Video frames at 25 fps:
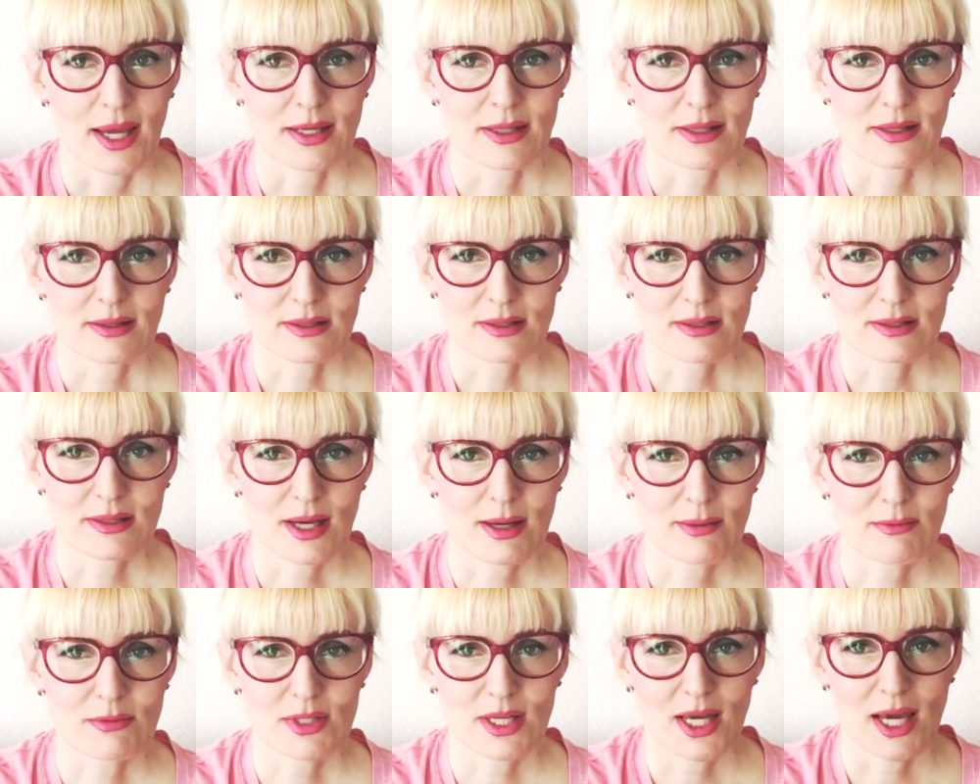And at the
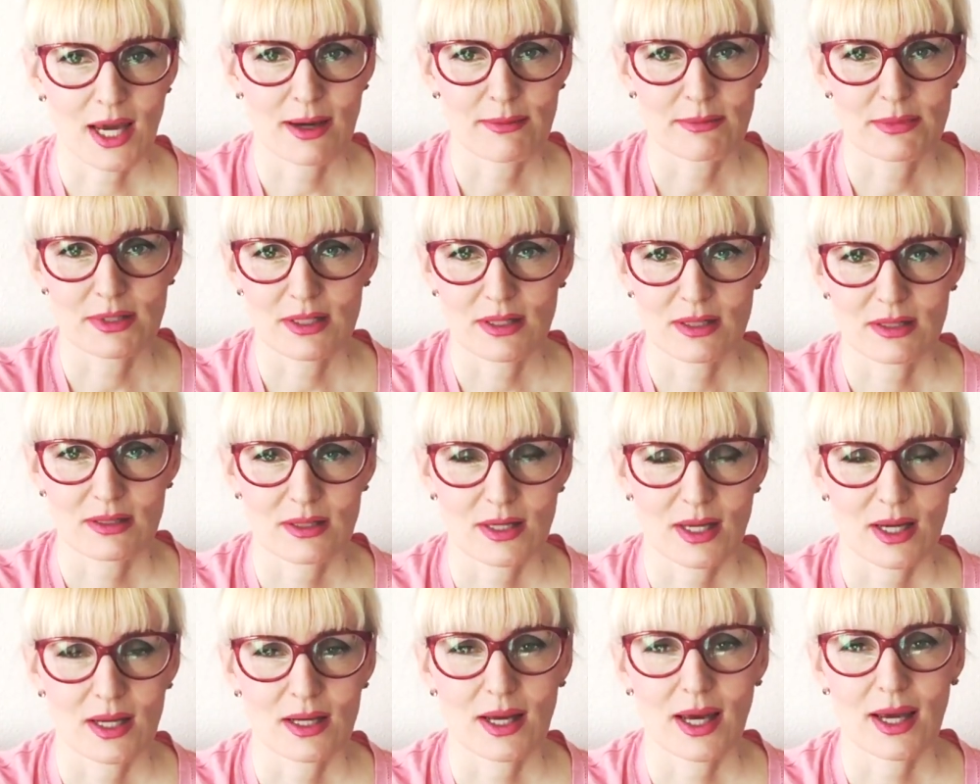same time, as I
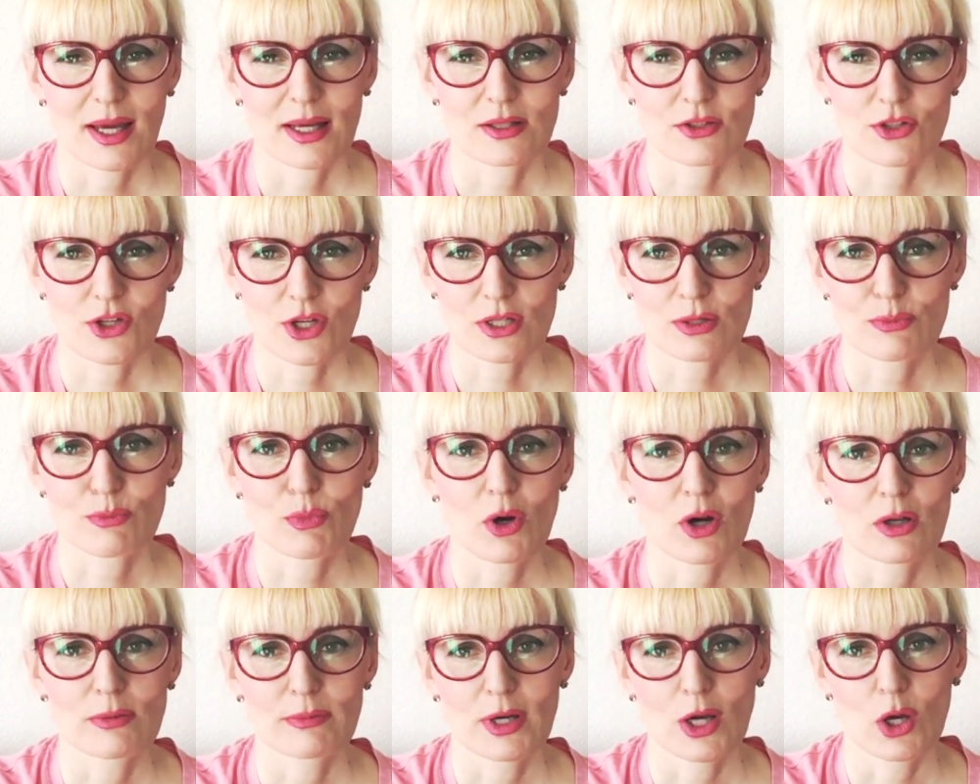said, I had just
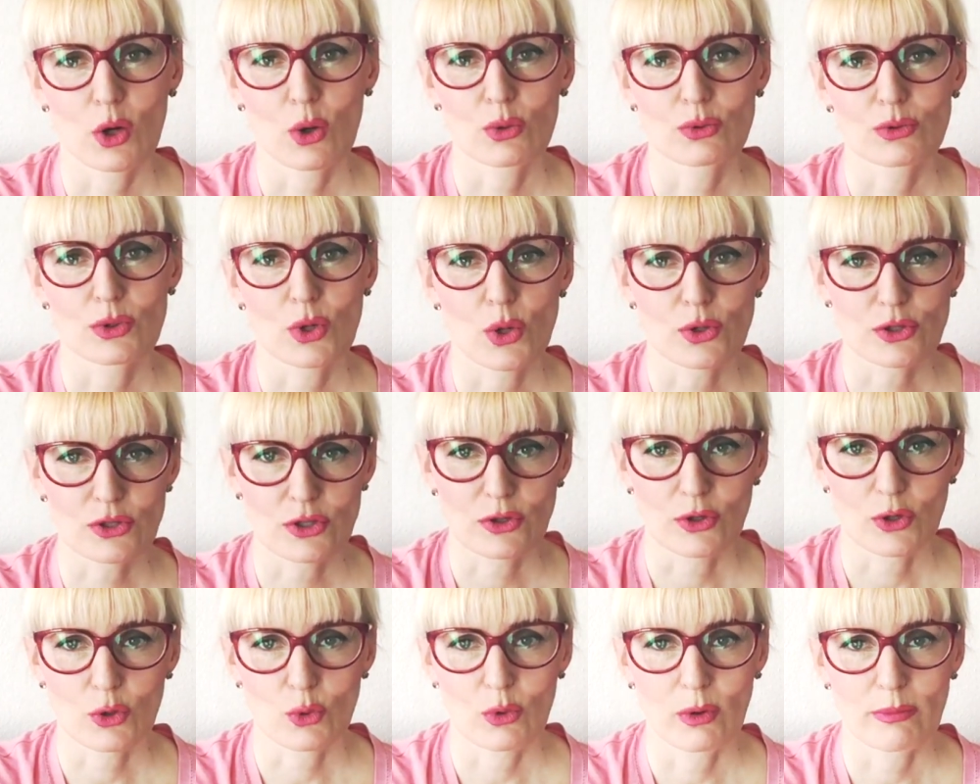bought my own
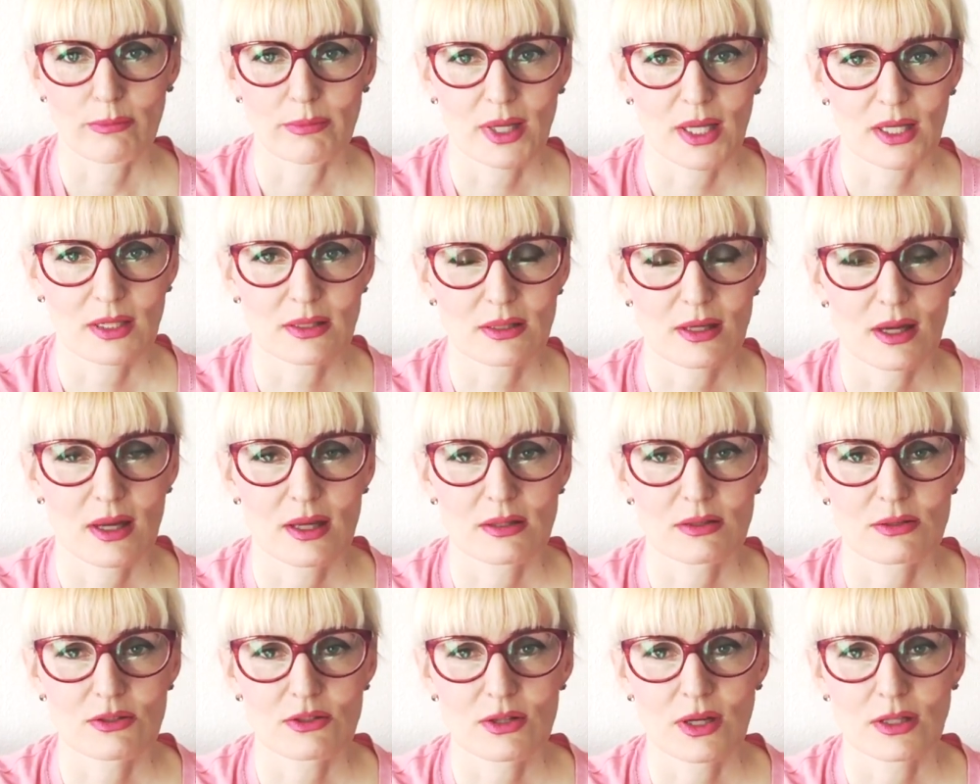ozone equipment
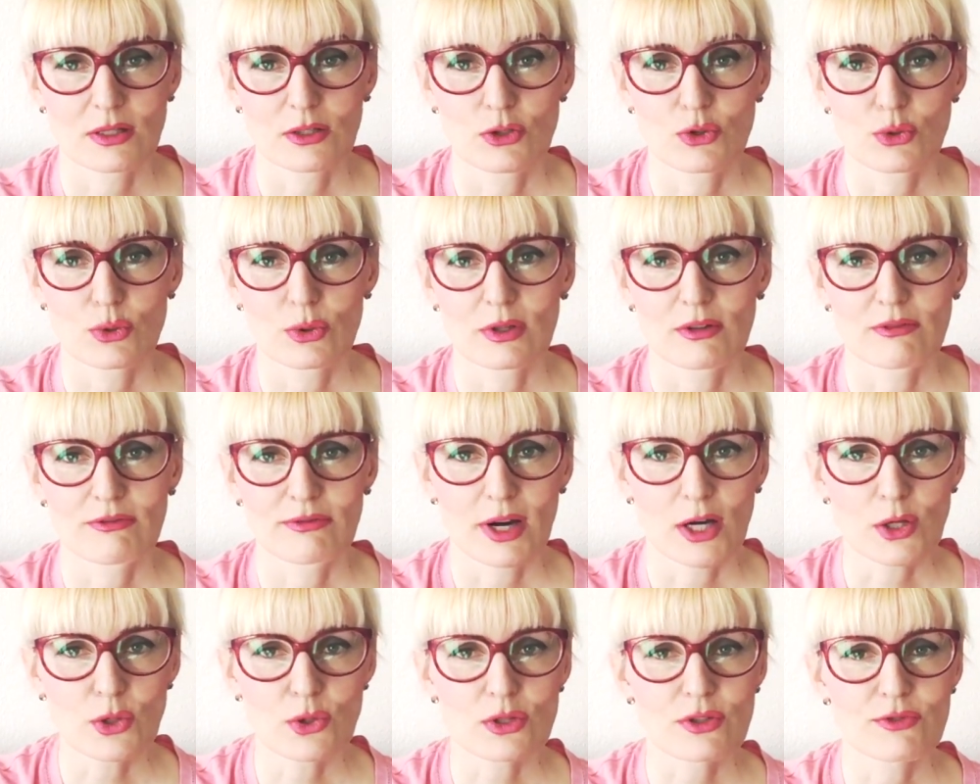and started doing
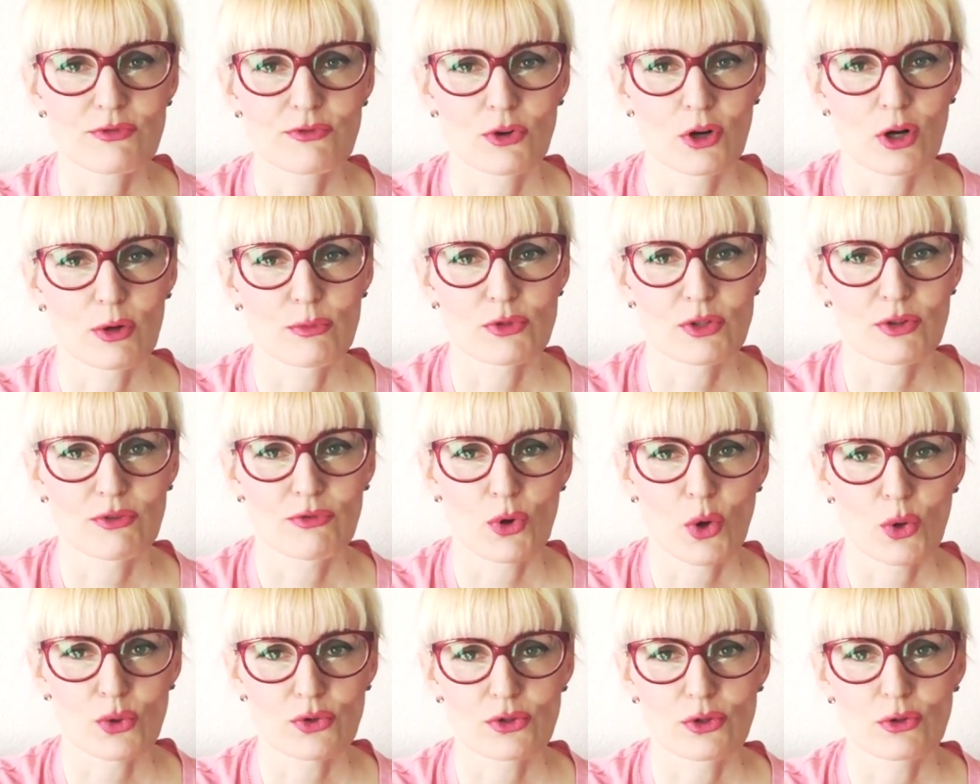various forms
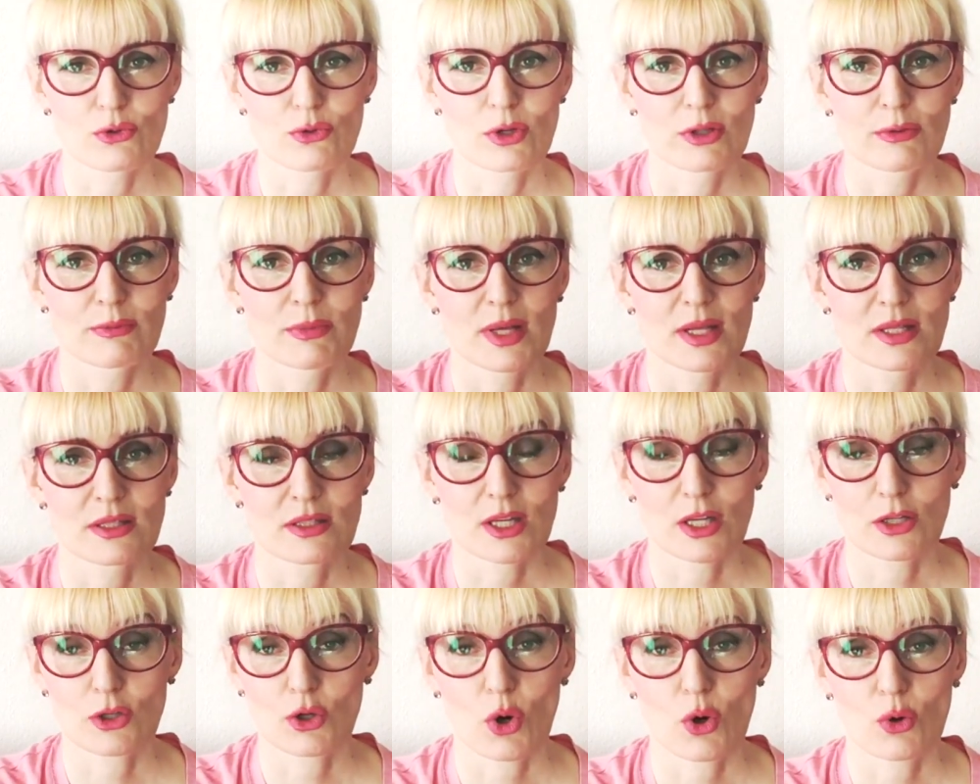of ozone
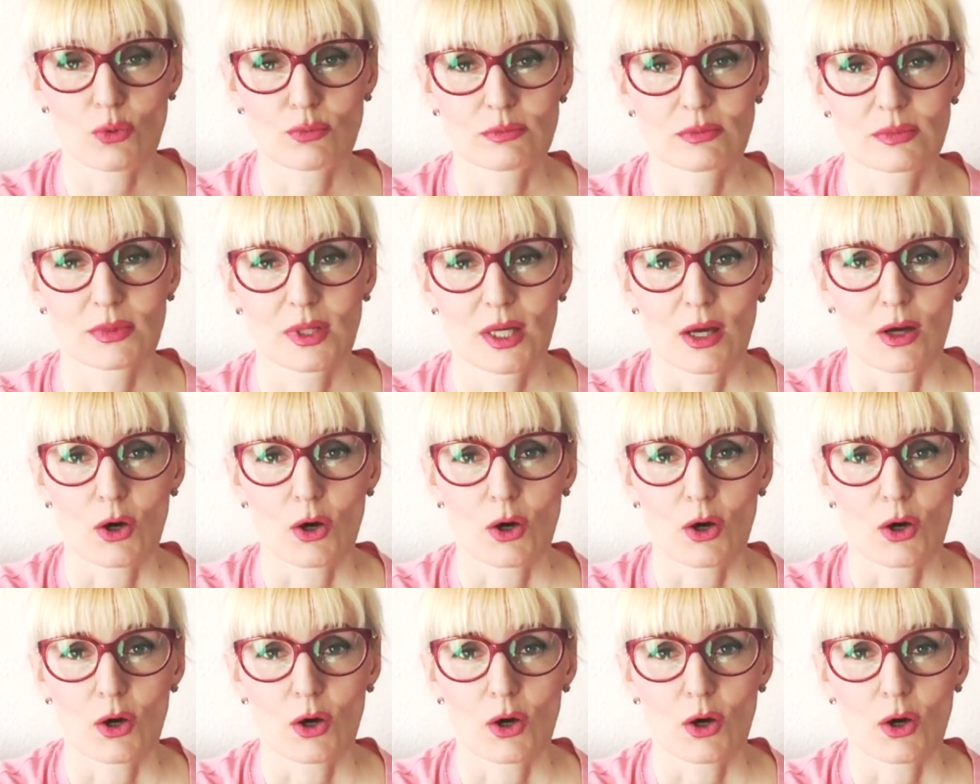treatments at home.